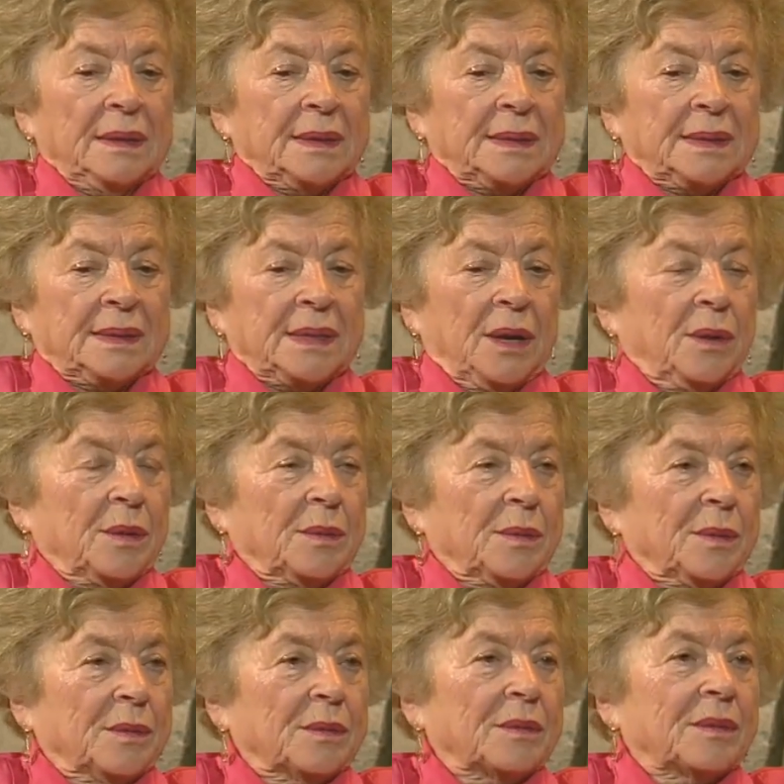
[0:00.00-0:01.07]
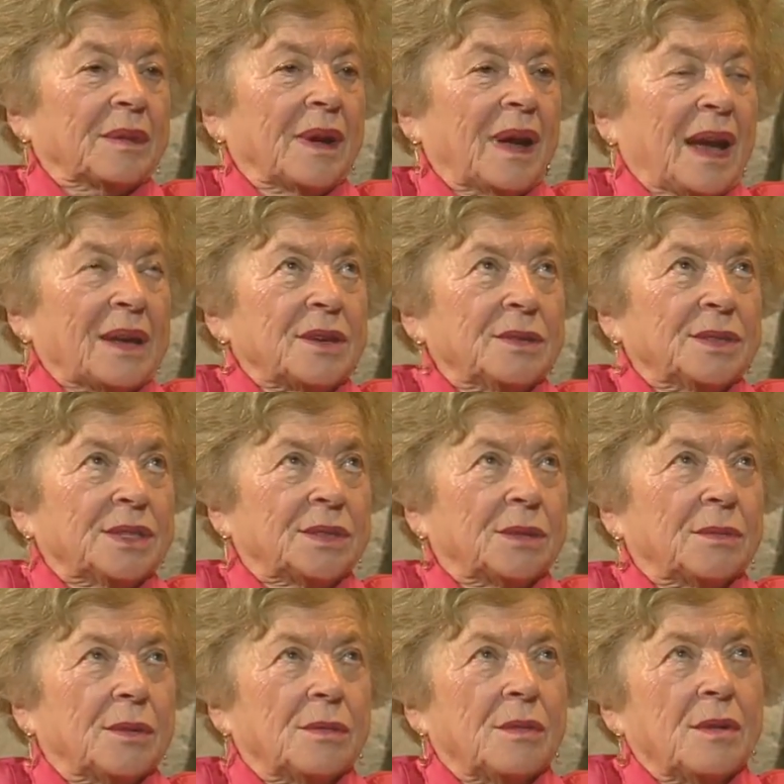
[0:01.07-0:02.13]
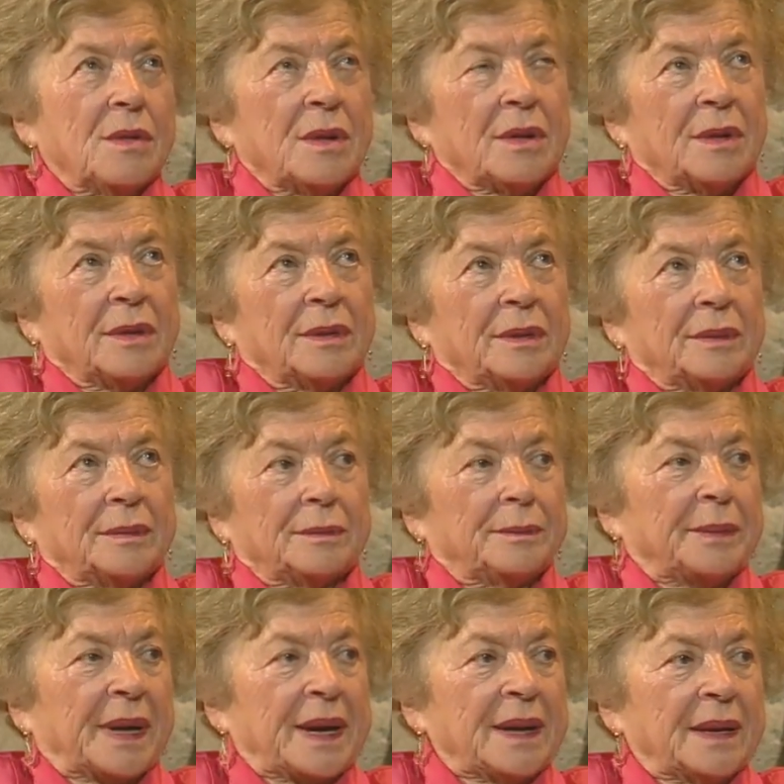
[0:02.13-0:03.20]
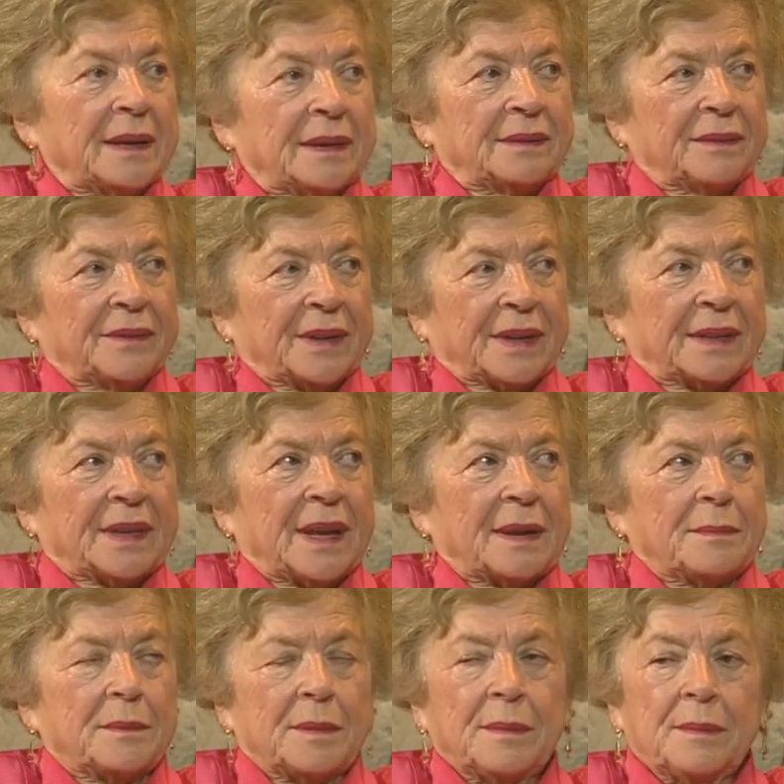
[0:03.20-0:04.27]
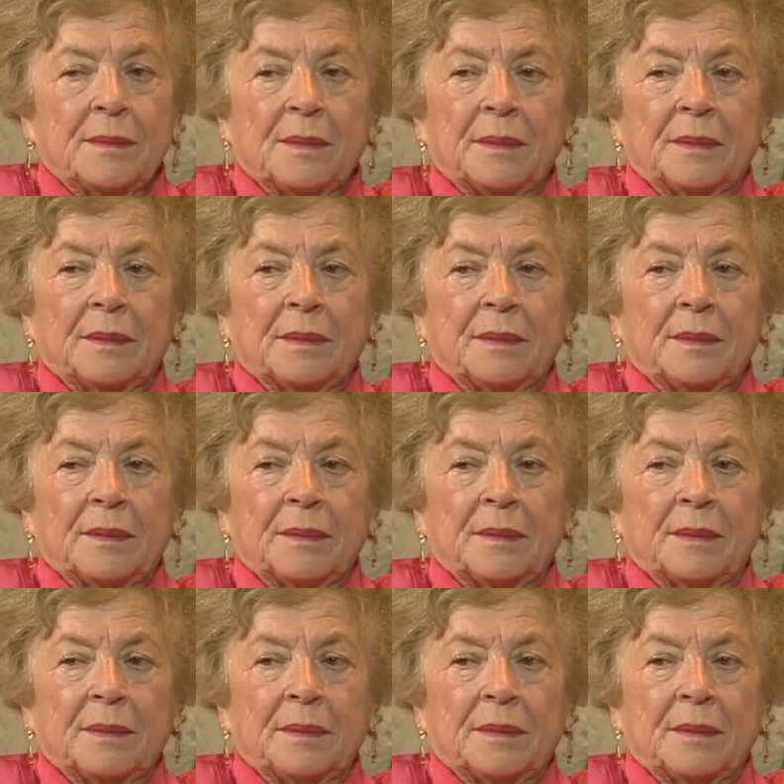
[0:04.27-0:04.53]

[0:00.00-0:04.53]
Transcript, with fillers: So I used to bring for them,